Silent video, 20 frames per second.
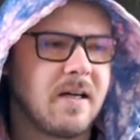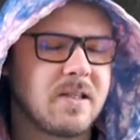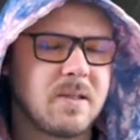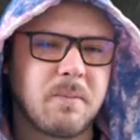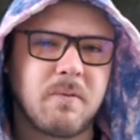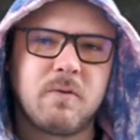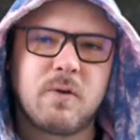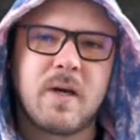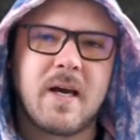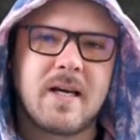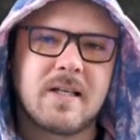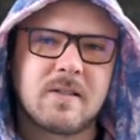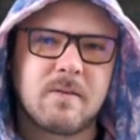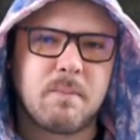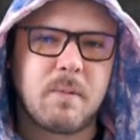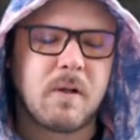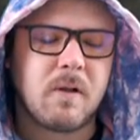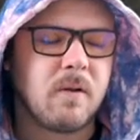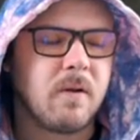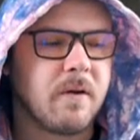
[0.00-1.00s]
some of you guys
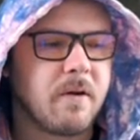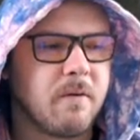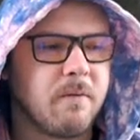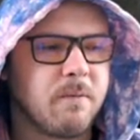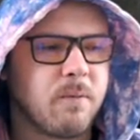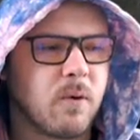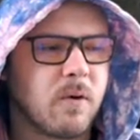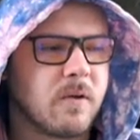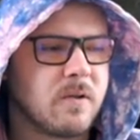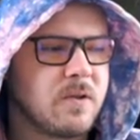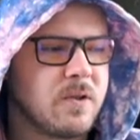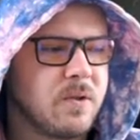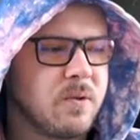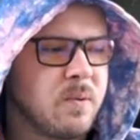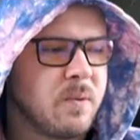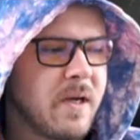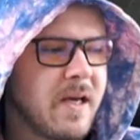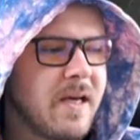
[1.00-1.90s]
have been looking forward to,